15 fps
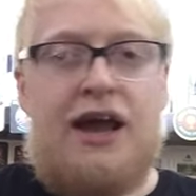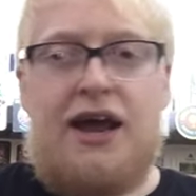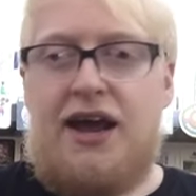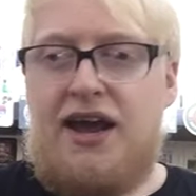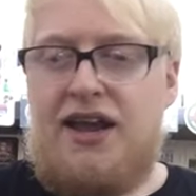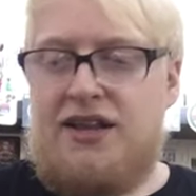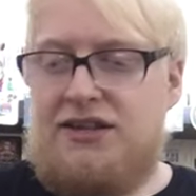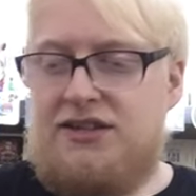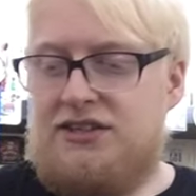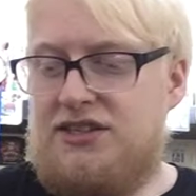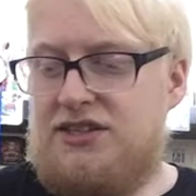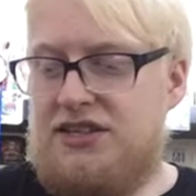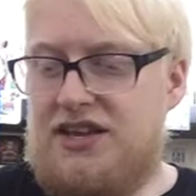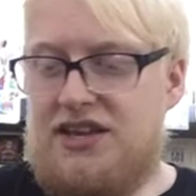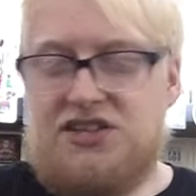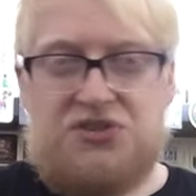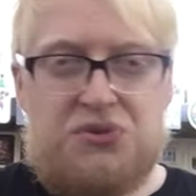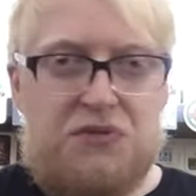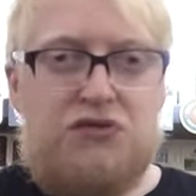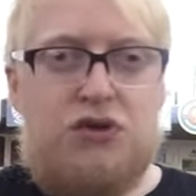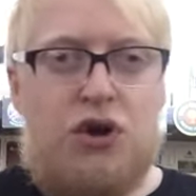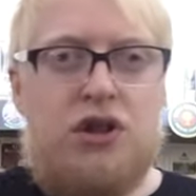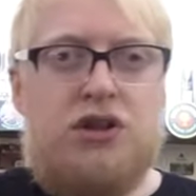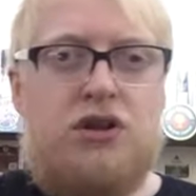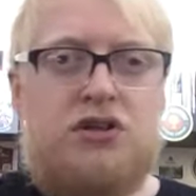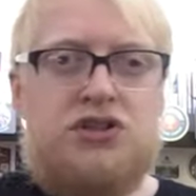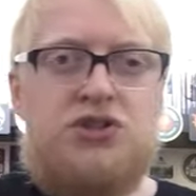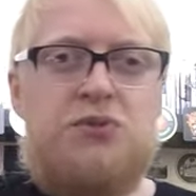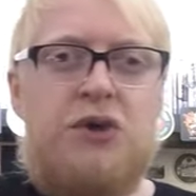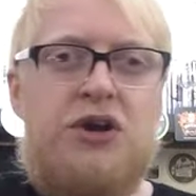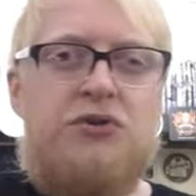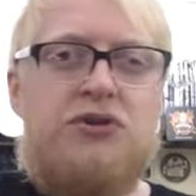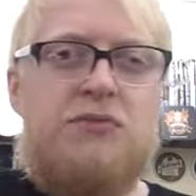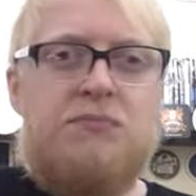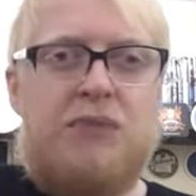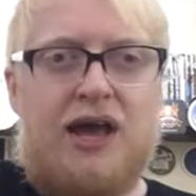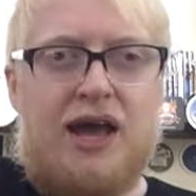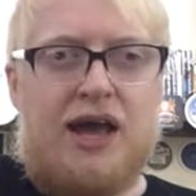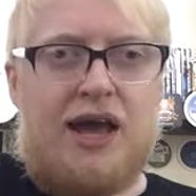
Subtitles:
And yeah, so I've got a lot to owe them.